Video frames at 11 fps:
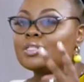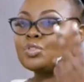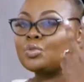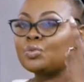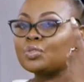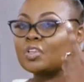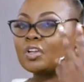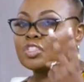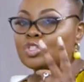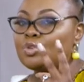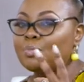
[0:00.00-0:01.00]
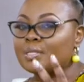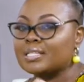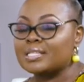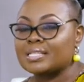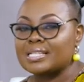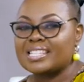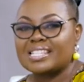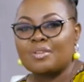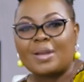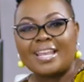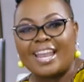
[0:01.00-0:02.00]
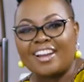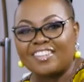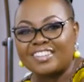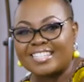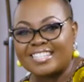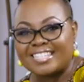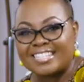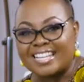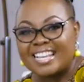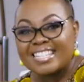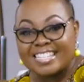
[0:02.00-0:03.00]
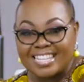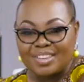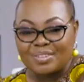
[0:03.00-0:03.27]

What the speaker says: to start 2 businesses the way Nankhonde did. See